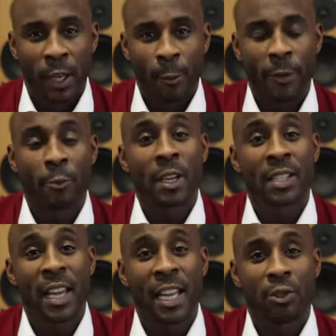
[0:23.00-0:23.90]
With the
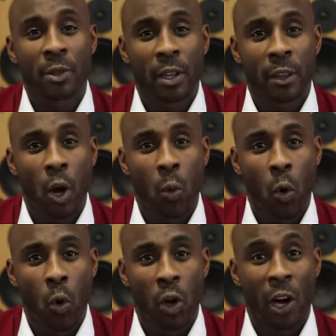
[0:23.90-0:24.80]
recent injury to Theo
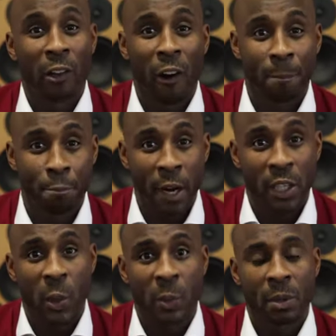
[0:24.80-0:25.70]
Walcott, a lot of
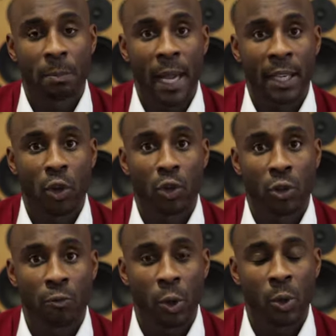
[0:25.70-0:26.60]
pressure has been placed on
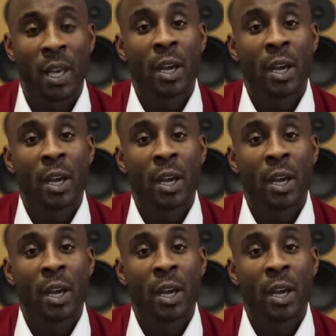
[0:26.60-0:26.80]
Giroud.